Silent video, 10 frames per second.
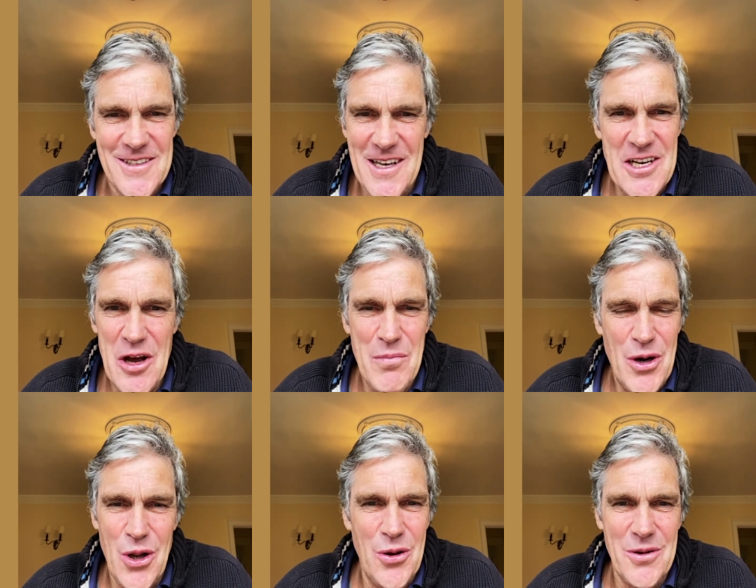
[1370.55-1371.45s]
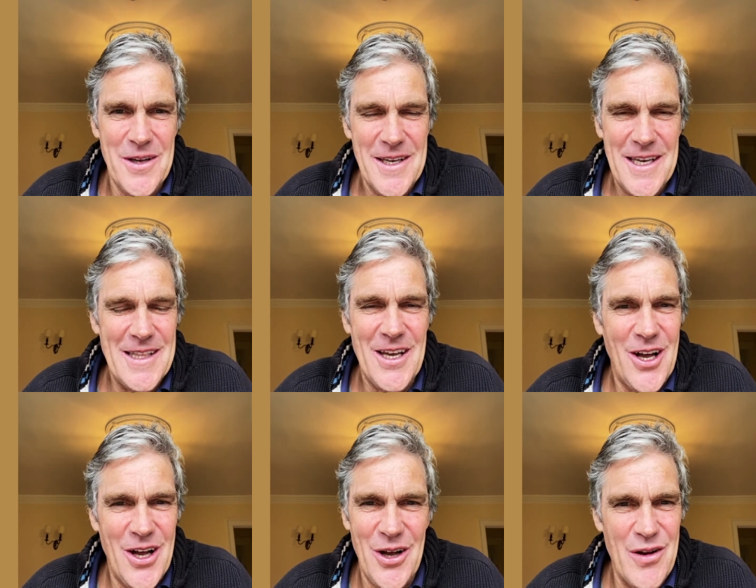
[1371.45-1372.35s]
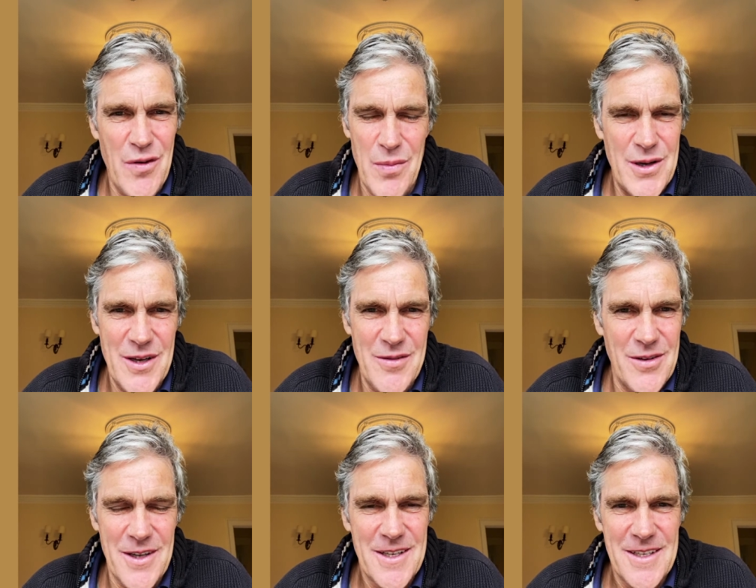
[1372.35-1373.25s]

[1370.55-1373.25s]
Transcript: They don't belong in the heart of a believer.